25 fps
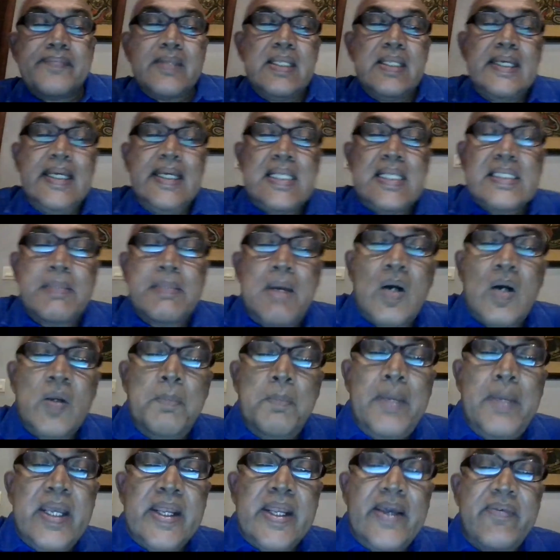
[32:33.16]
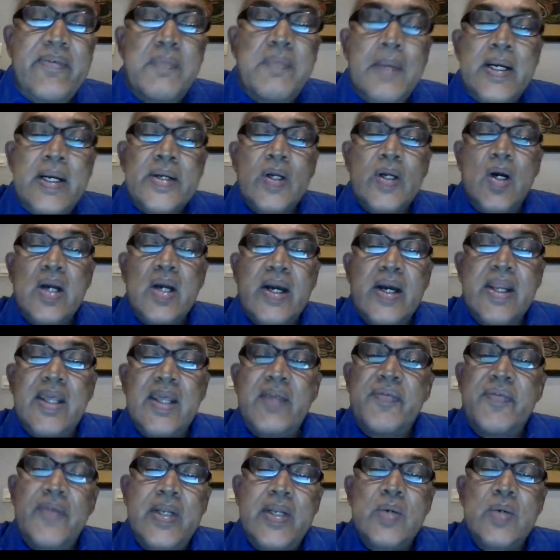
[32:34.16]
It's about bereavement or
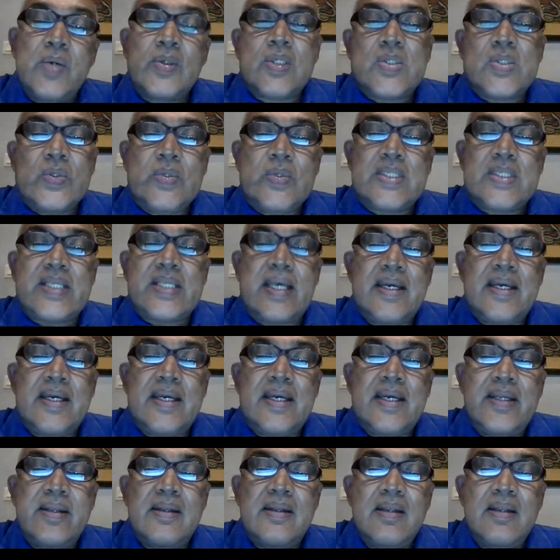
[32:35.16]
grief due to suicide,